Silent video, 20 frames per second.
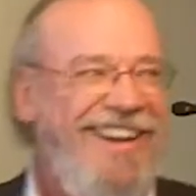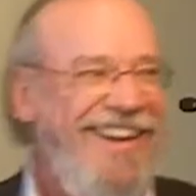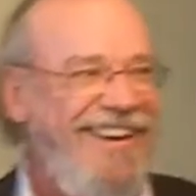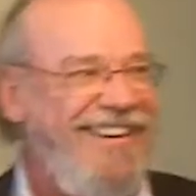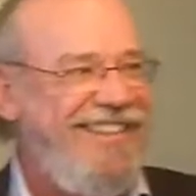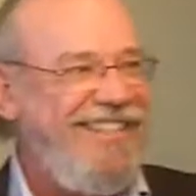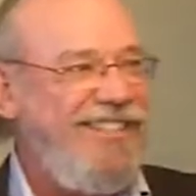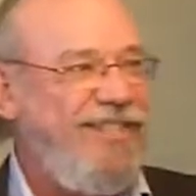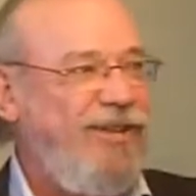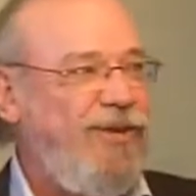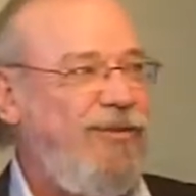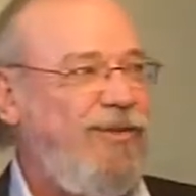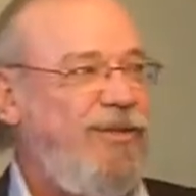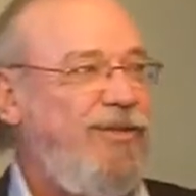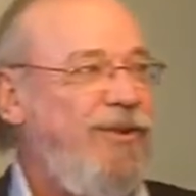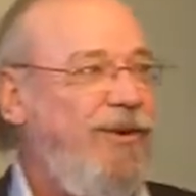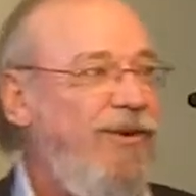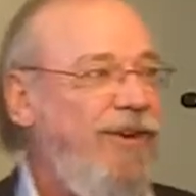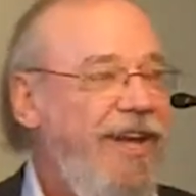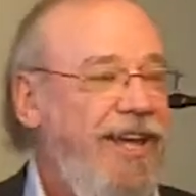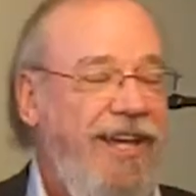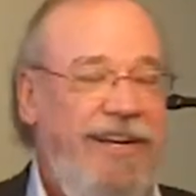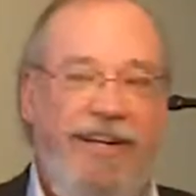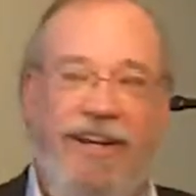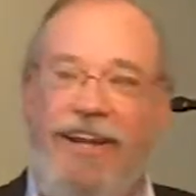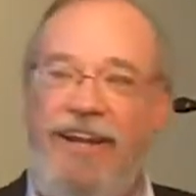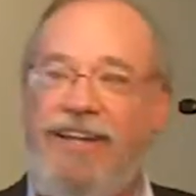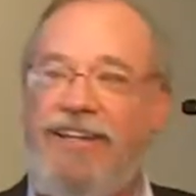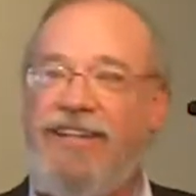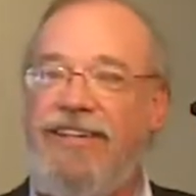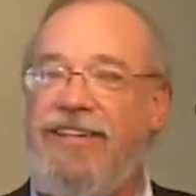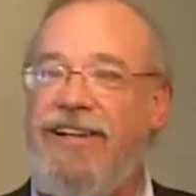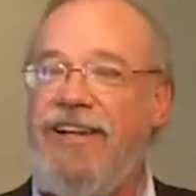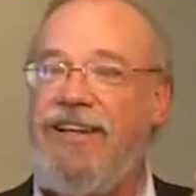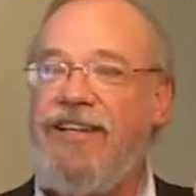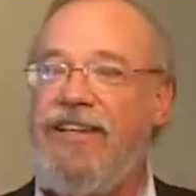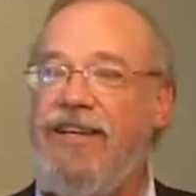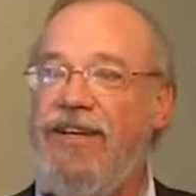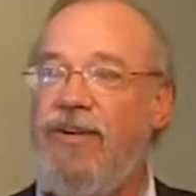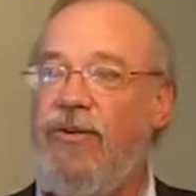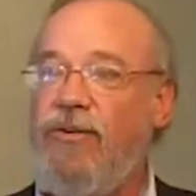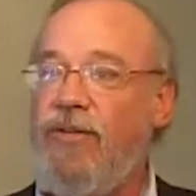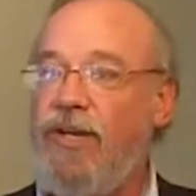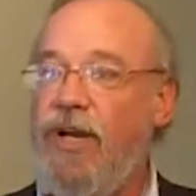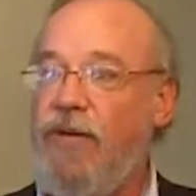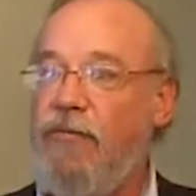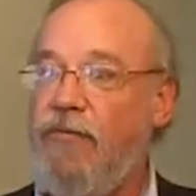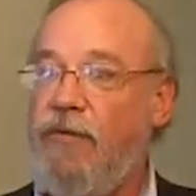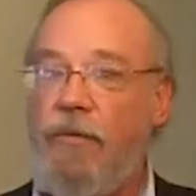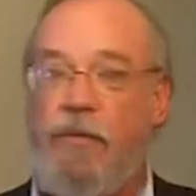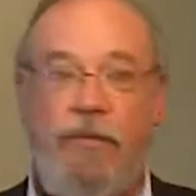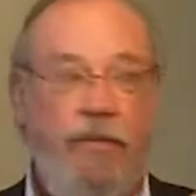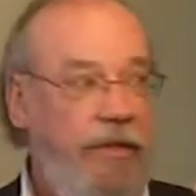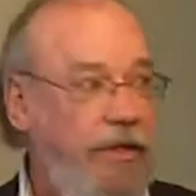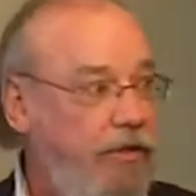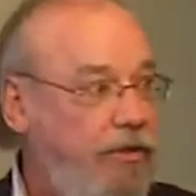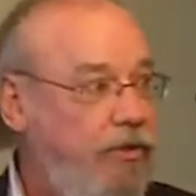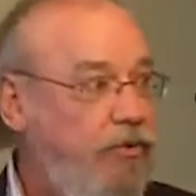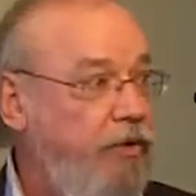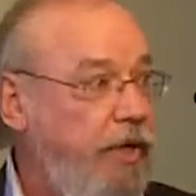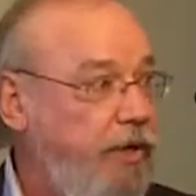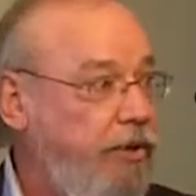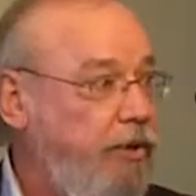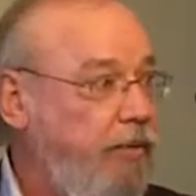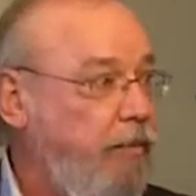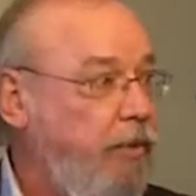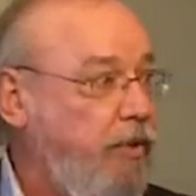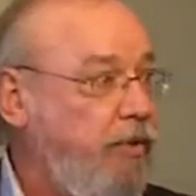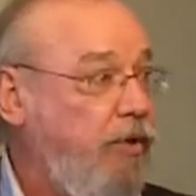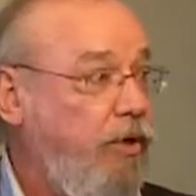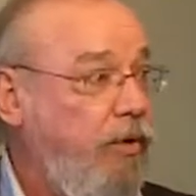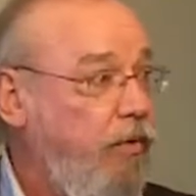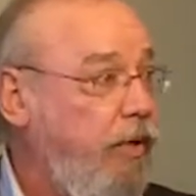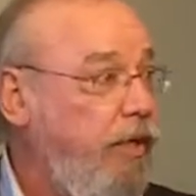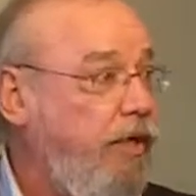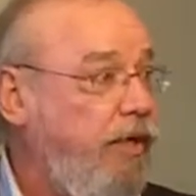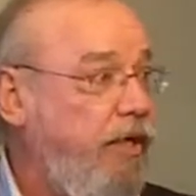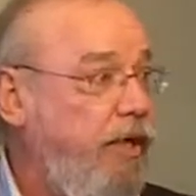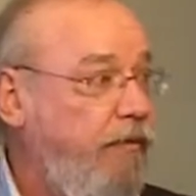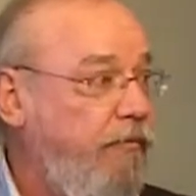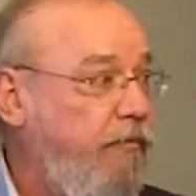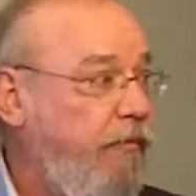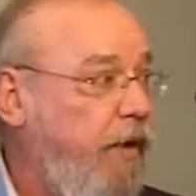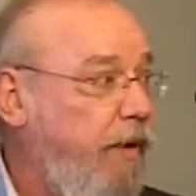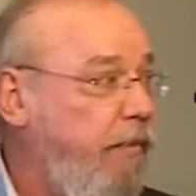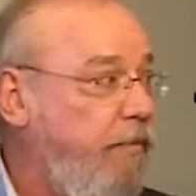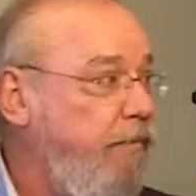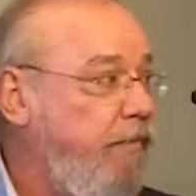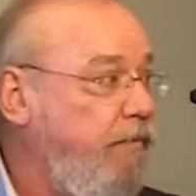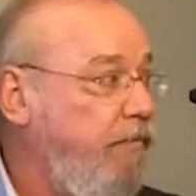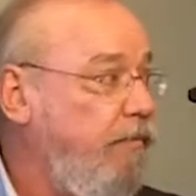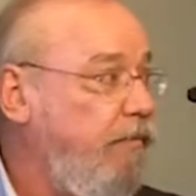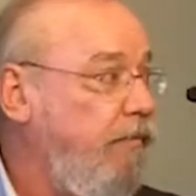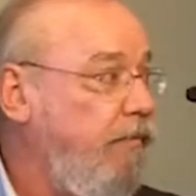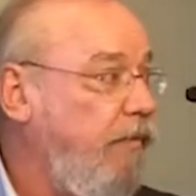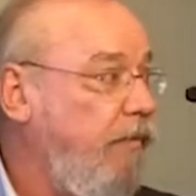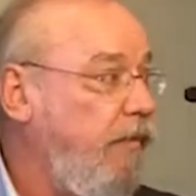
At least good ones don't. And they don't come from illustration books. You know where they come from?